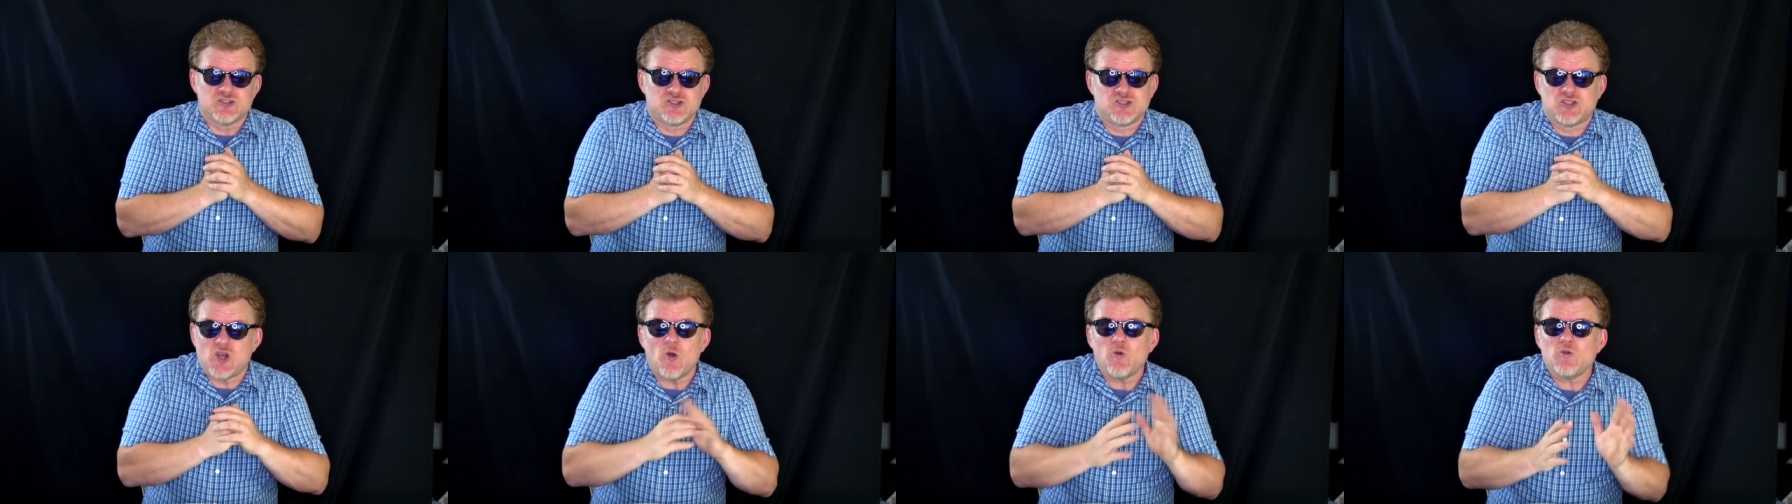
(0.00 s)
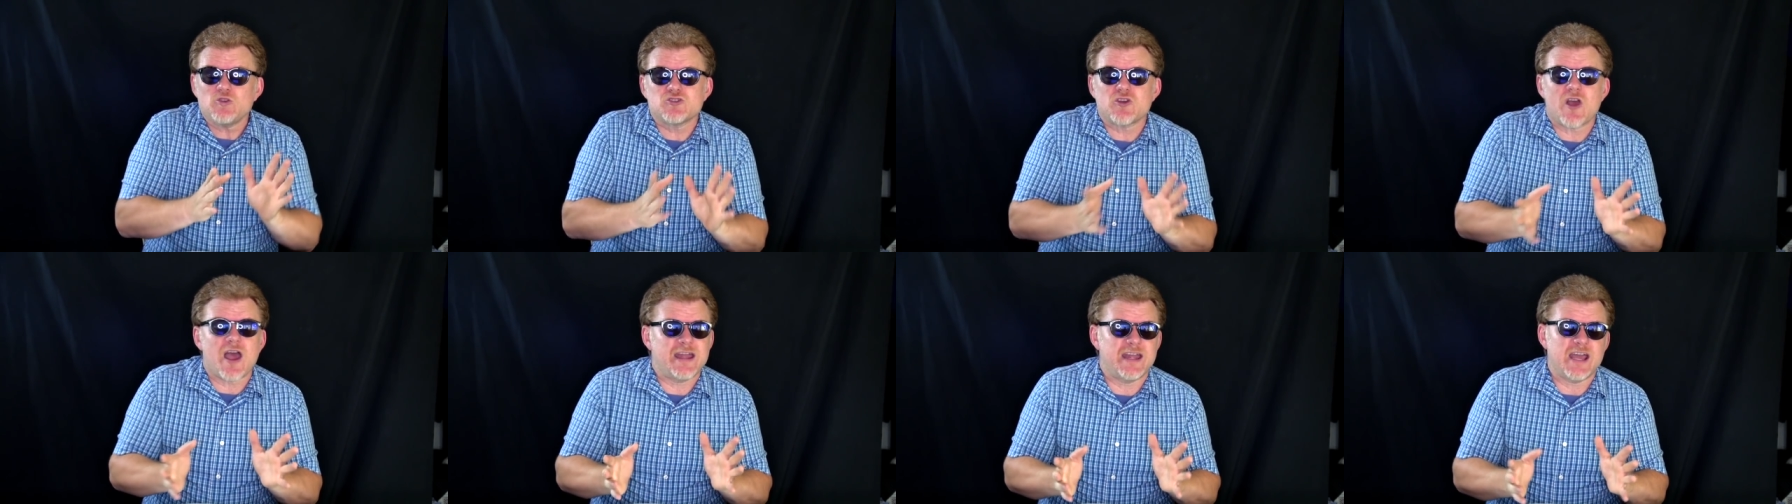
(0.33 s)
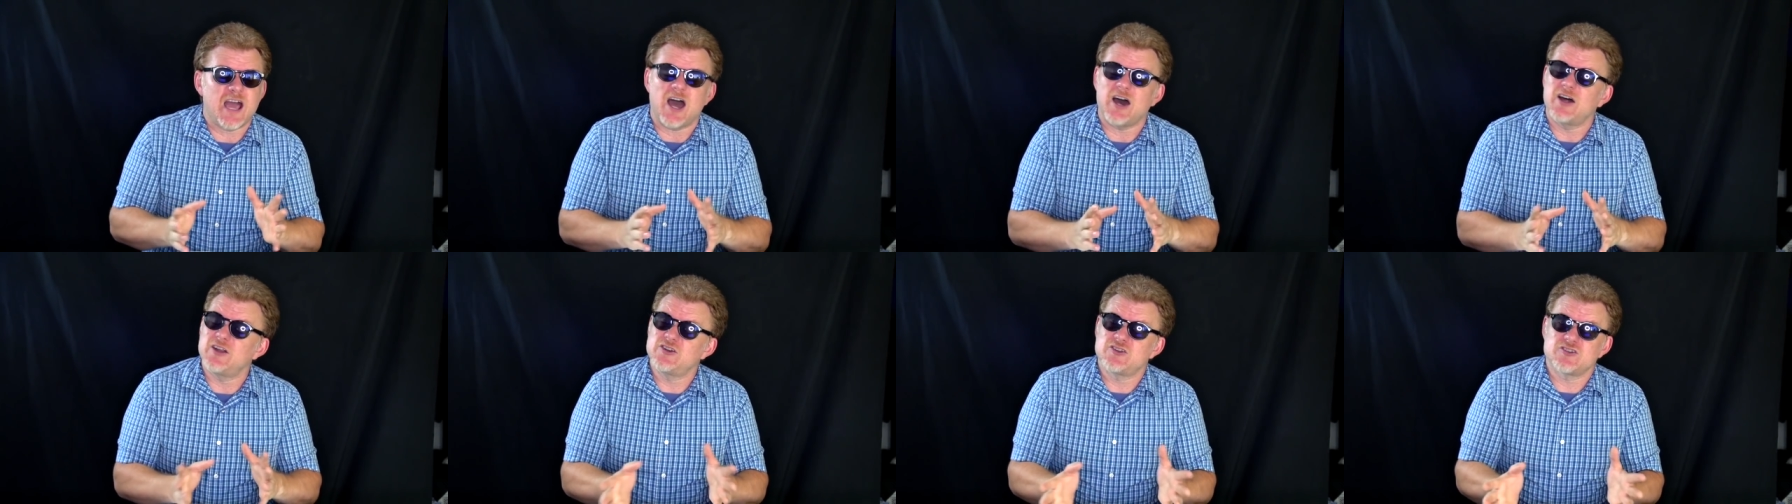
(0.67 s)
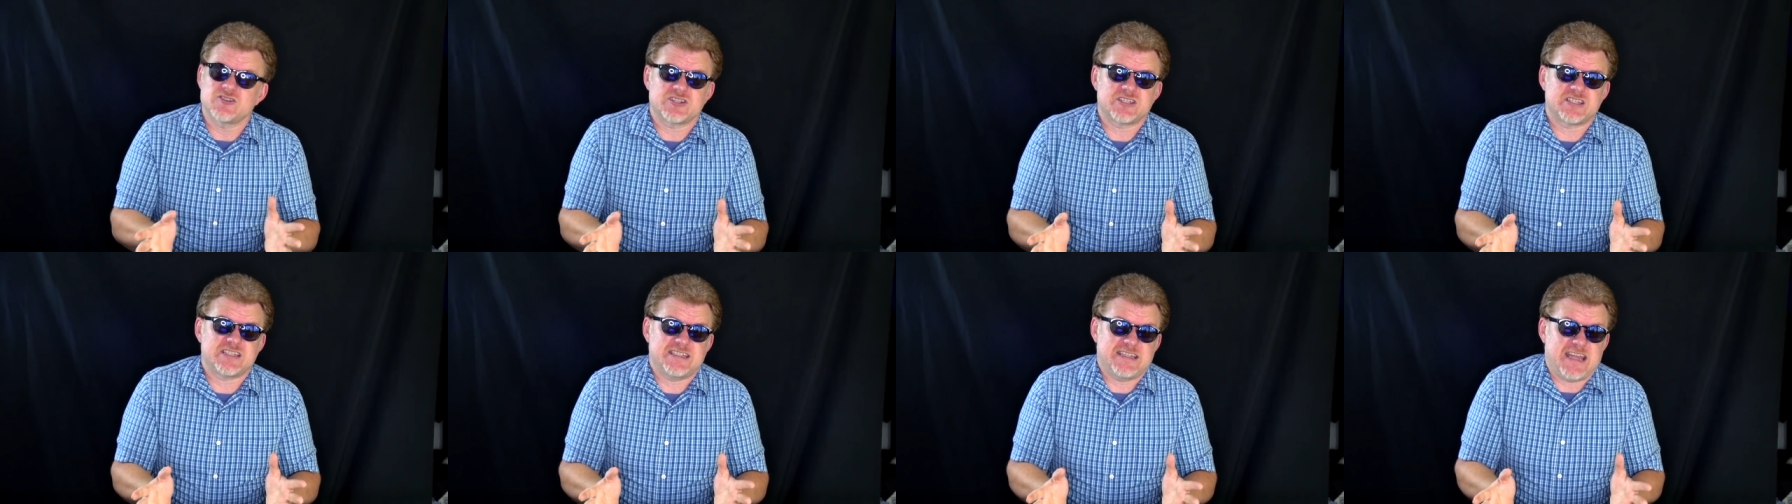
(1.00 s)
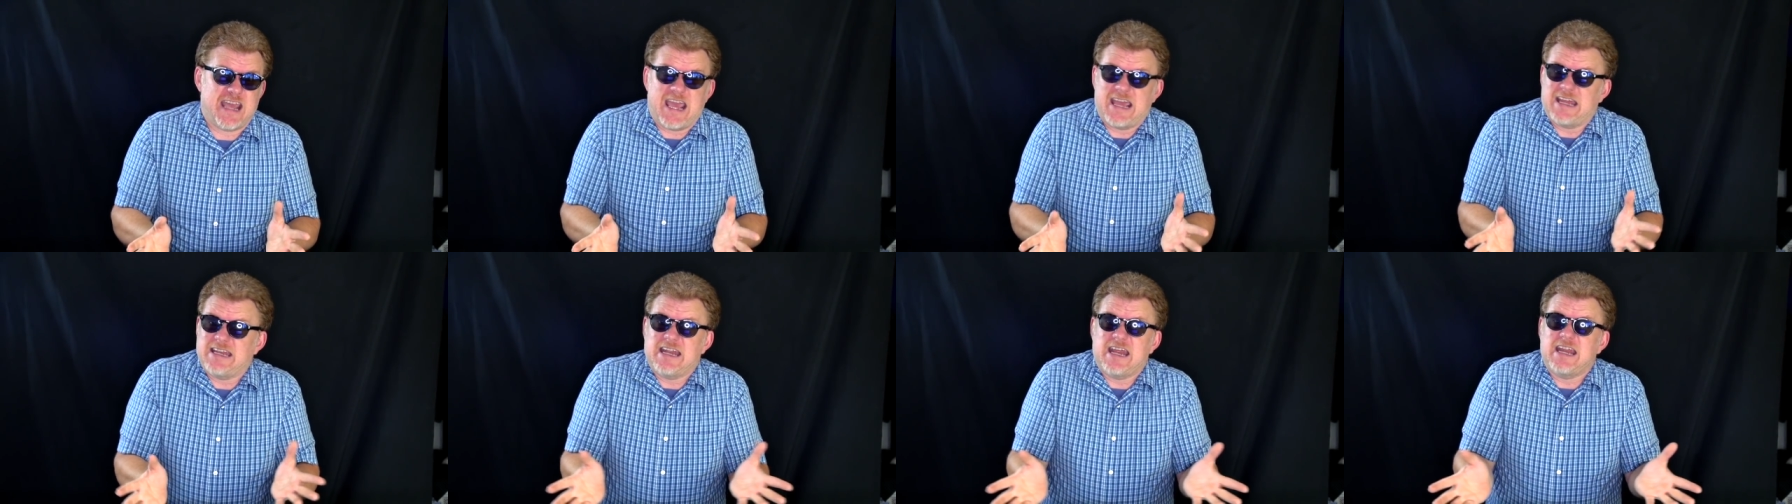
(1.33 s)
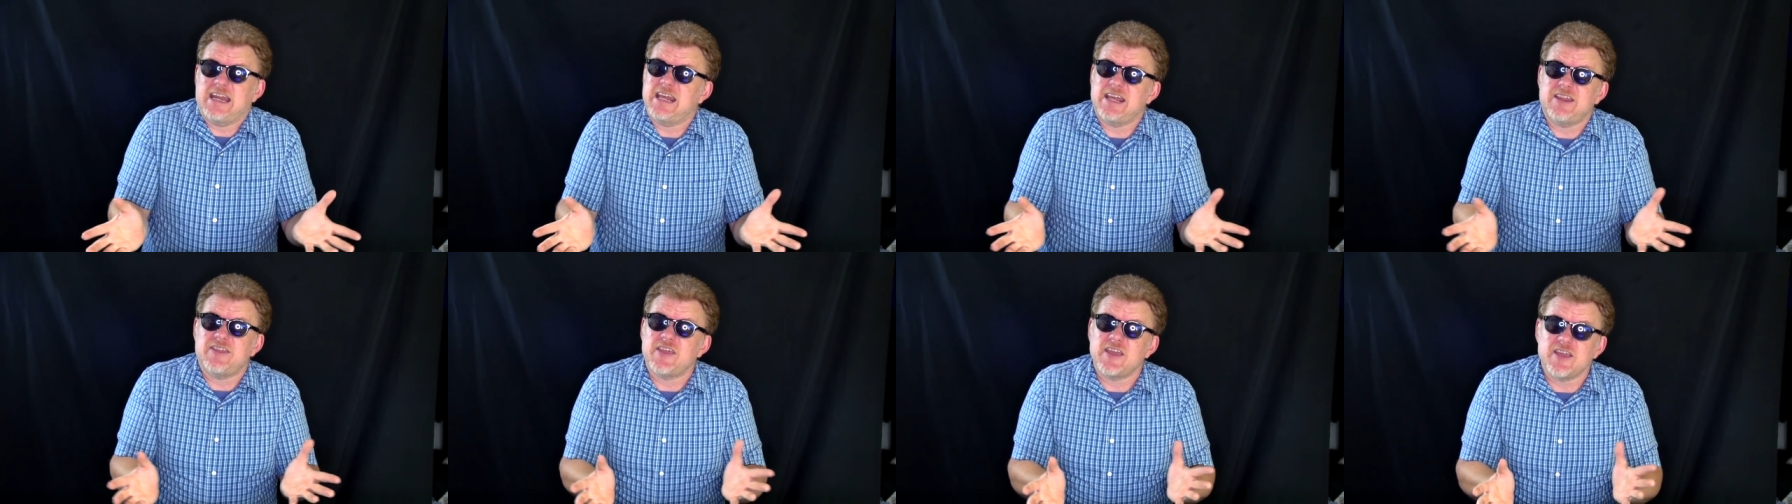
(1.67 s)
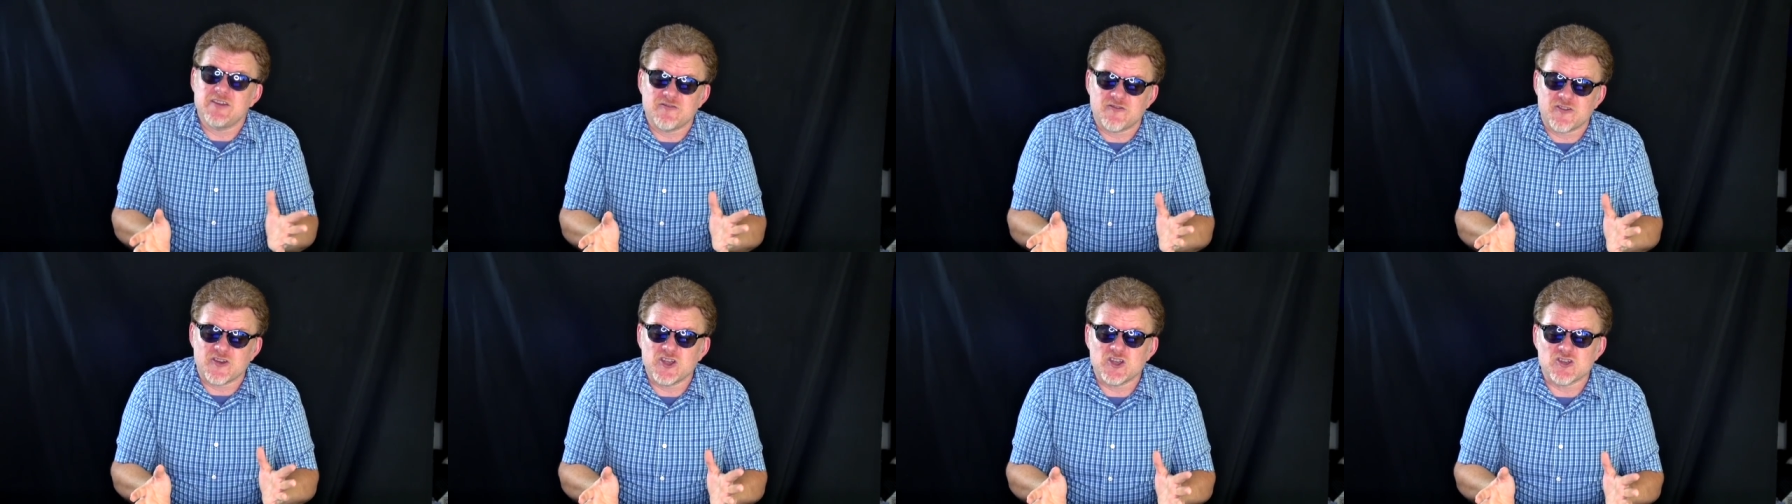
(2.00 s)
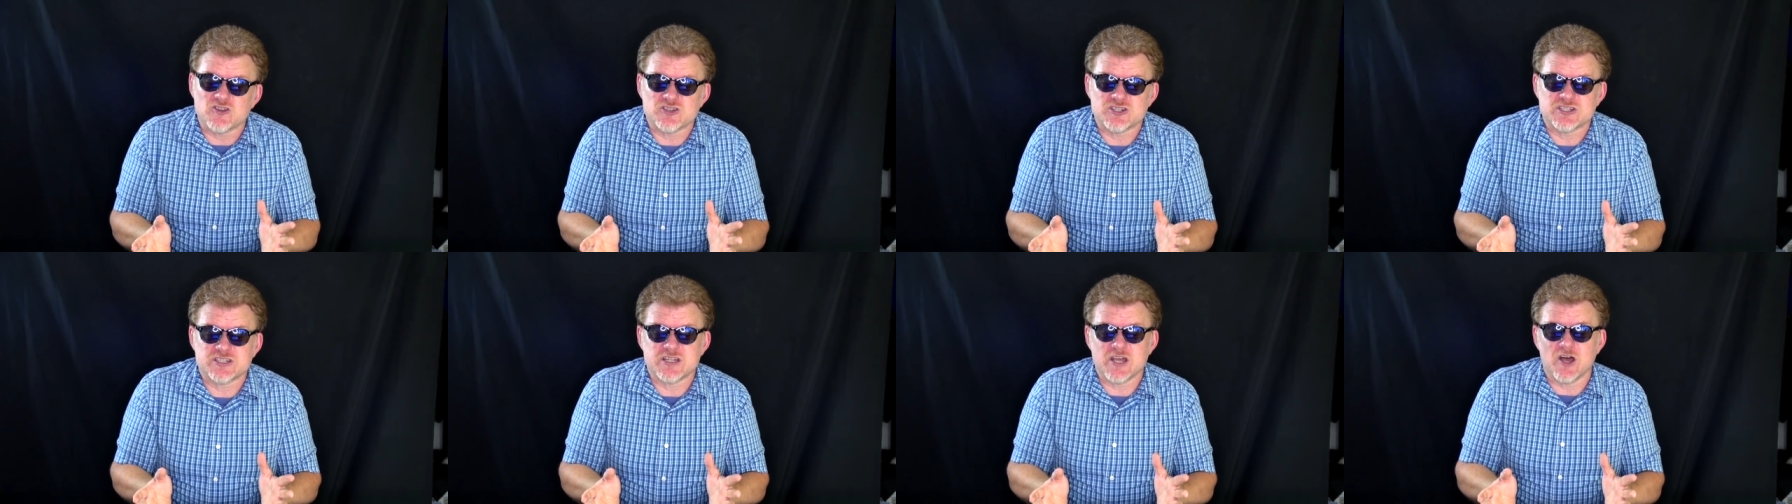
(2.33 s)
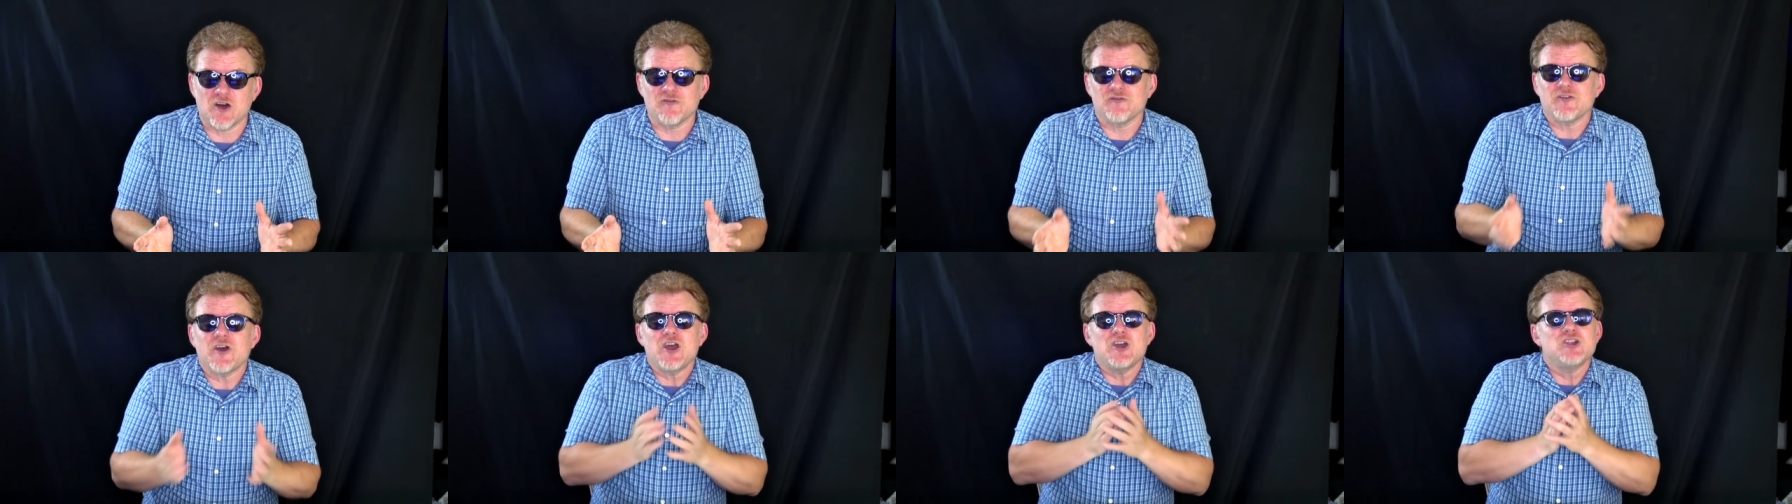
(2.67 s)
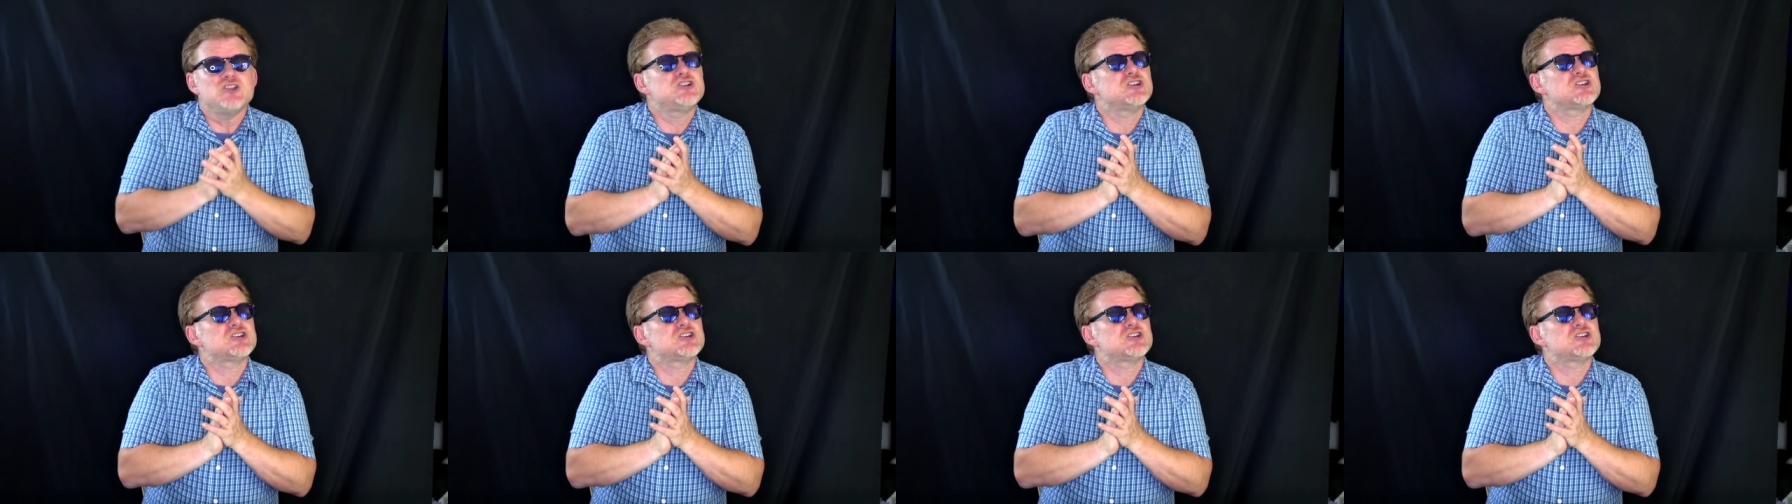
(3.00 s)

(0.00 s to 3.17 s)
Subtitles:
Don't try to understand anything for yourself.